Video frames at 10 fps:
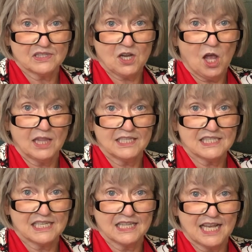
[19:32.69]

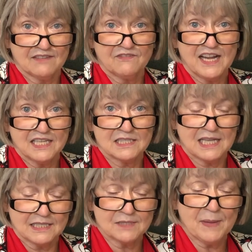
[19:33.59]
causing
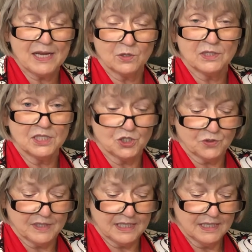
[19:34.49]
that spinal
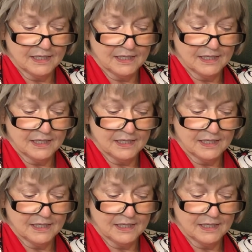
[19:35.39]
injury.